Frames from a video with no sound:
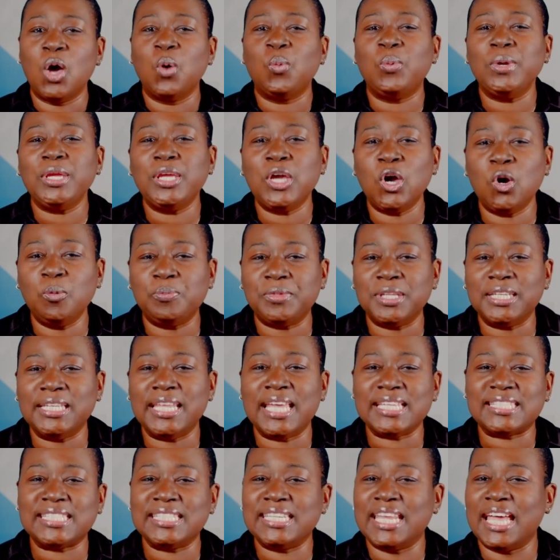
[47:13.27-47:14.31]
We hope the
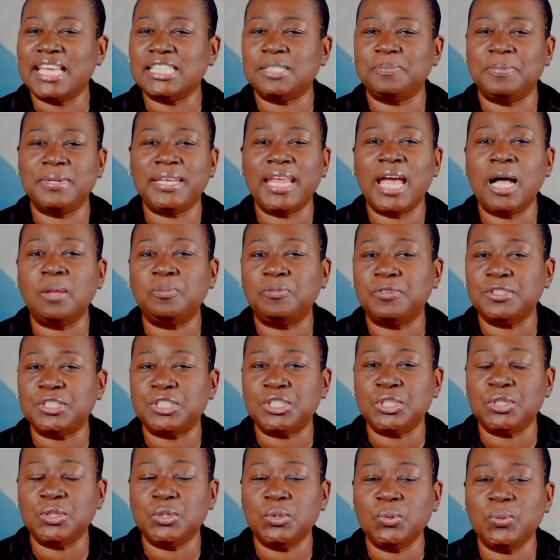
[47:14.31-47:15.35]
lesson has been helpful
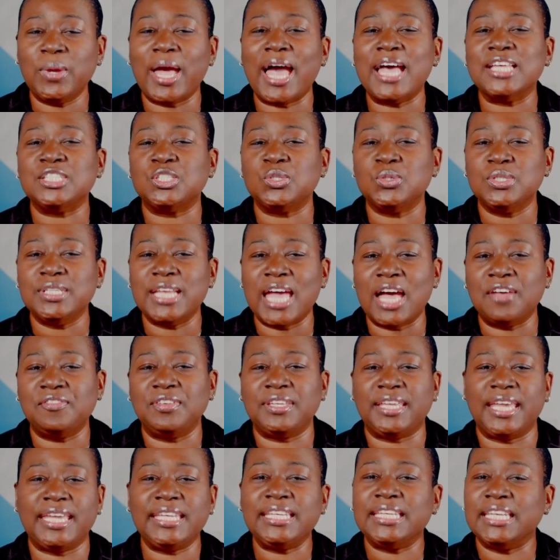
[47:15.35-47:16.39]
to you as you
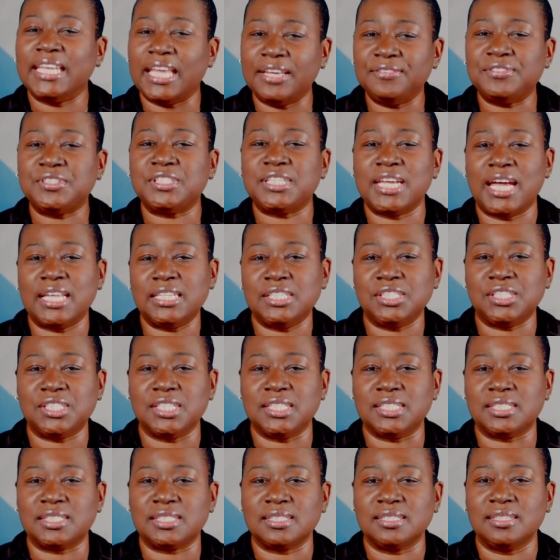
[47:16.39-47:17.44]
navigate life's
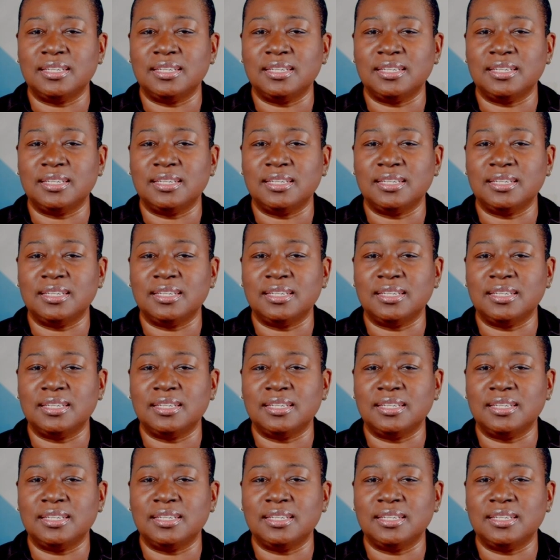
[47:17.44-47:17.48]
challenges.